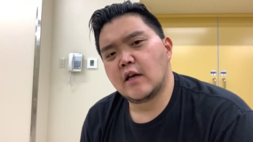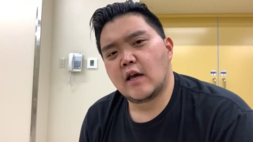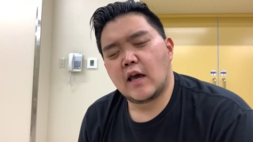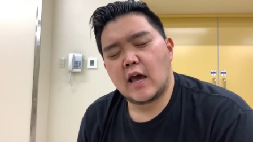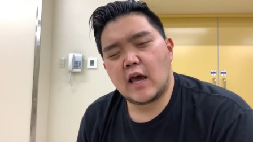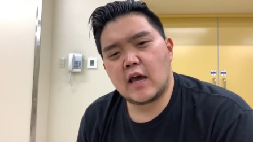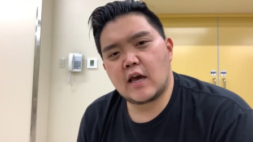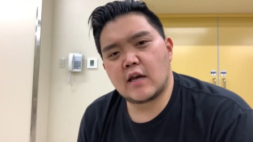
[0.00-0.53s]

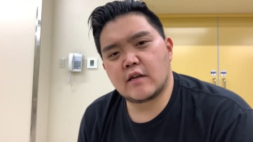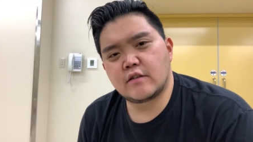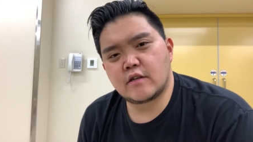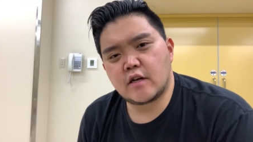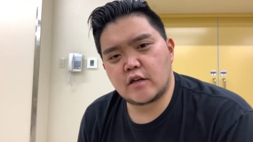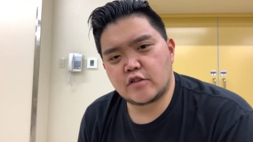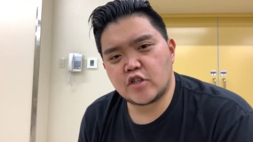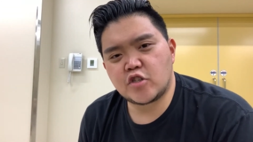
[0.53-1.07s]
And
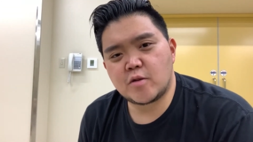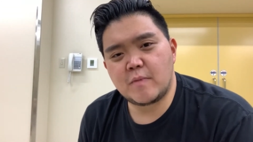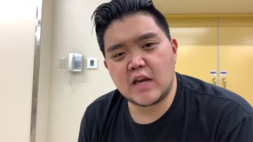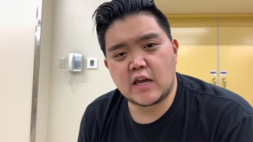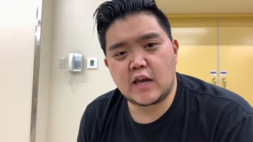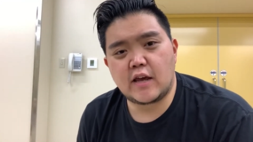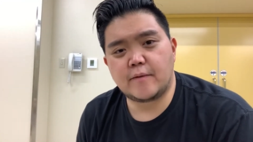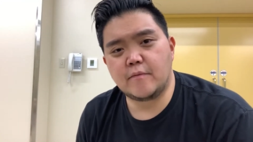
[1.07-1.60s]
just to make
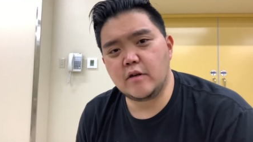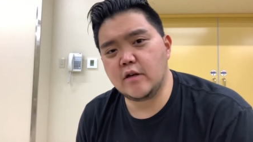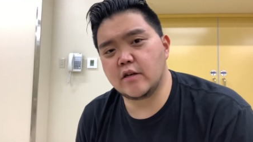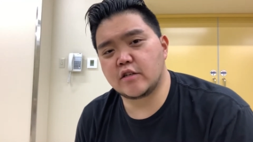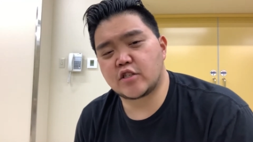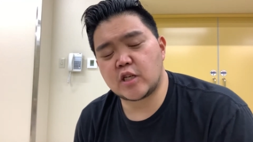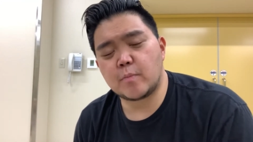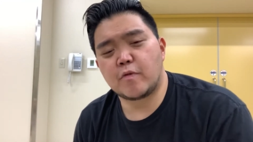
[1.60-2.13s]
it
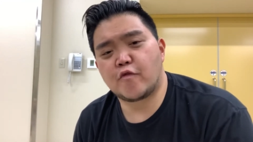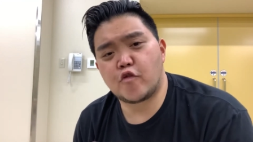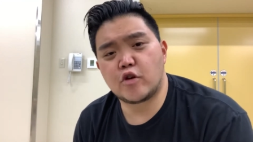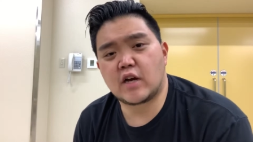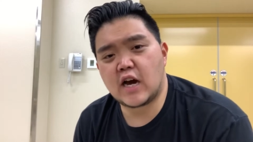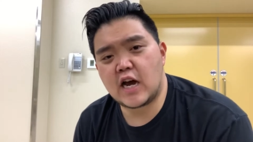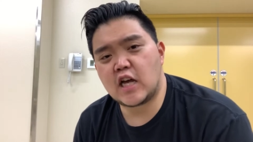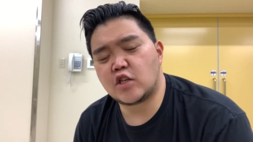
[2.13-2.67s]
simple for you
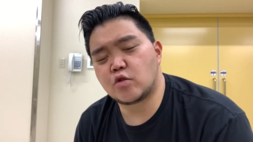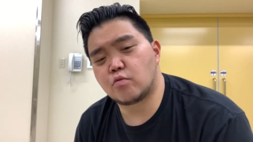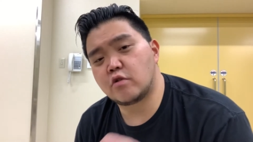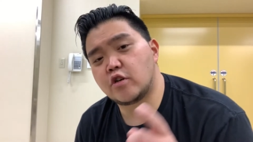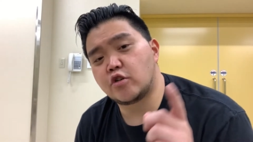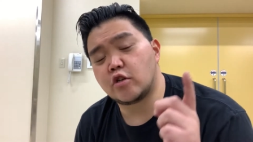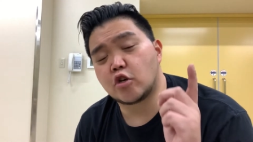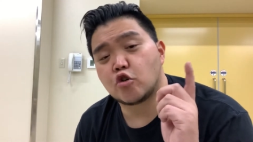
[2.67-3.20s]
guys, we're gonna
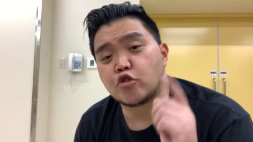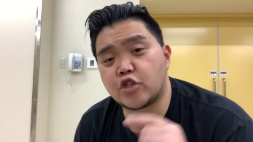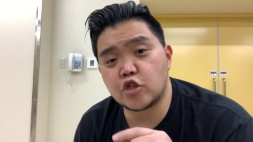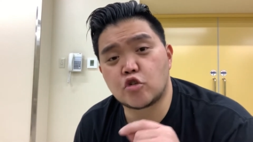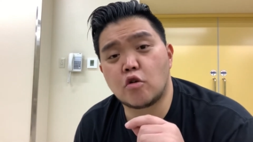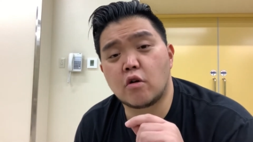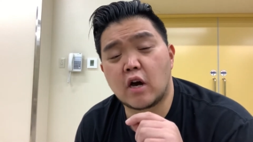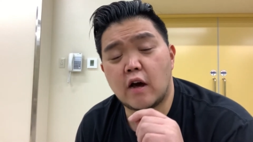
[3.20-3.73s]
do the
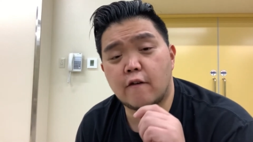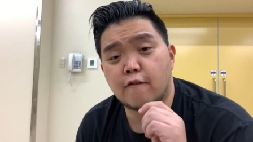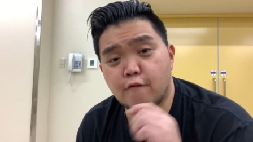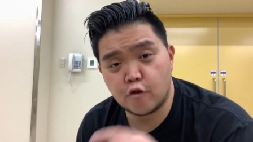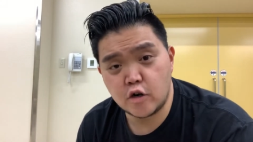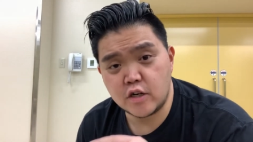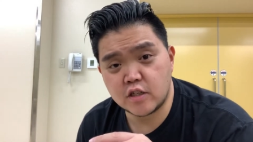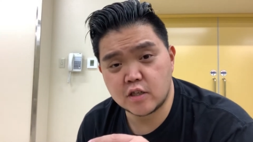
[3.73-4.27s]
Kuchi-shoka
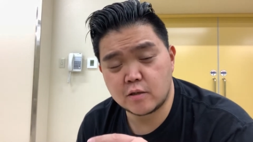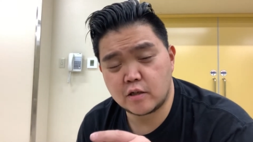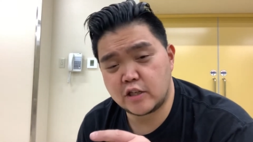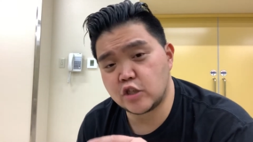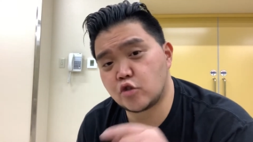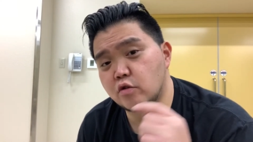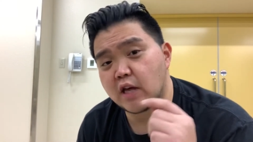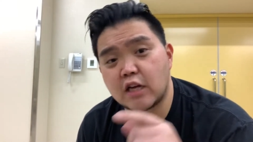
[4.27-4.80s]
first.
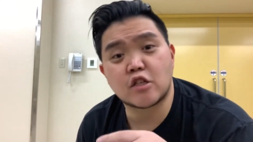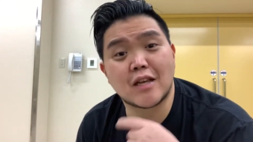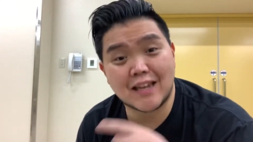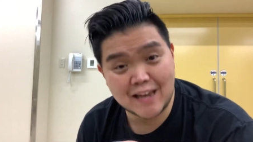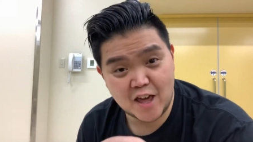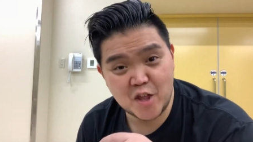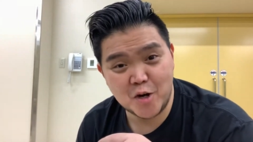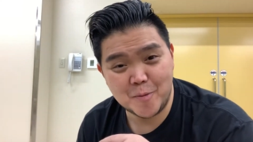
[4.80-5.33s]
Let's do that
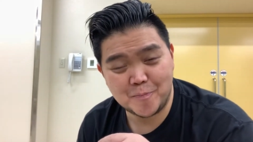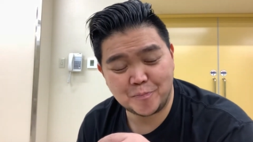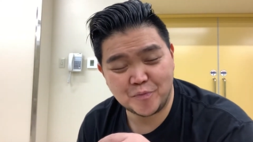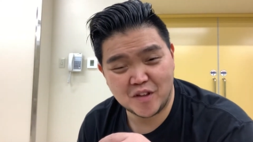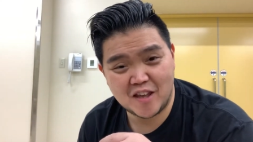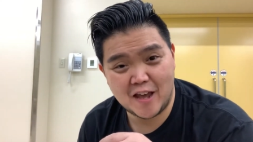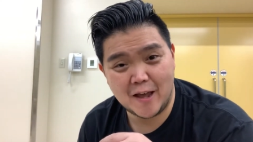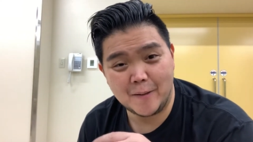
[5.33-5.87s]
together,
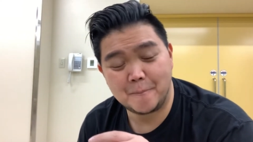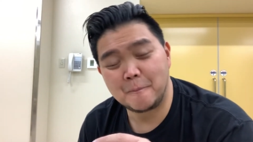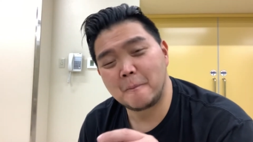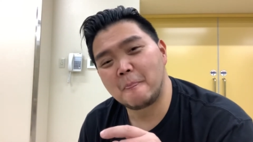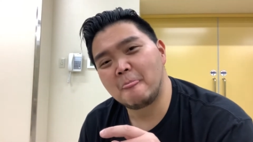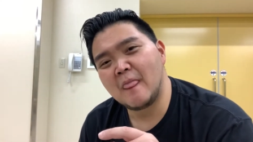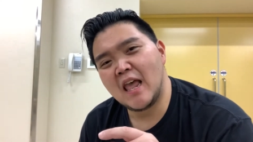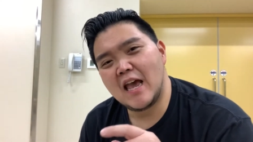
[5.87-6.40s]
okay?
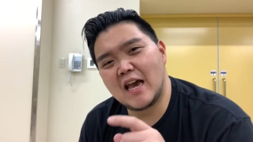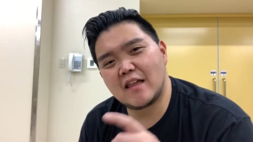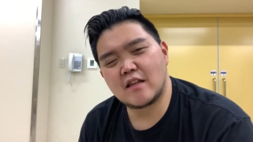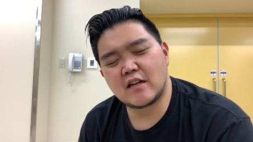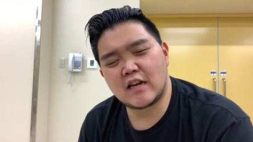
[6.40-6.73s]
And then